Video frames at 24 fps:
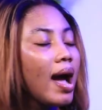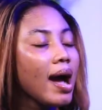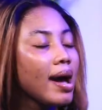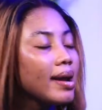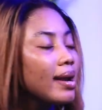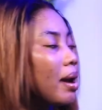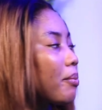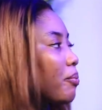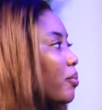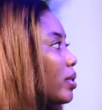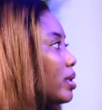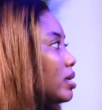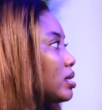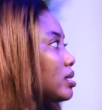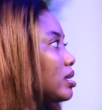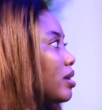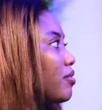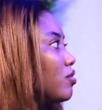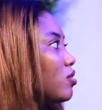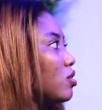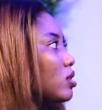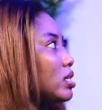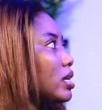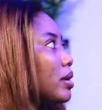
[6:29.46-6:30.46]
And a Prince
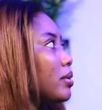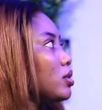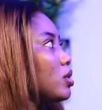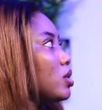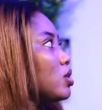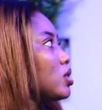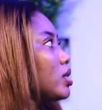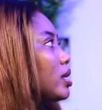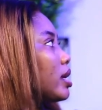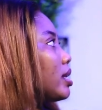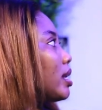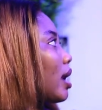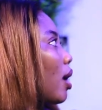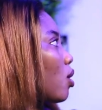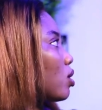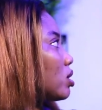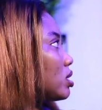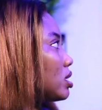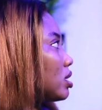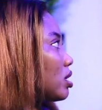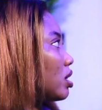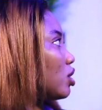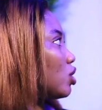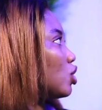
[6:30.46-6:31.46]
David Osei, to say, now,
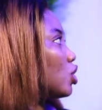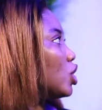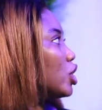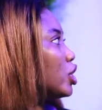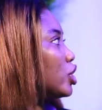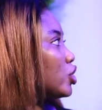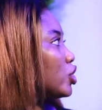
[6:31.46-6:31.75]
see,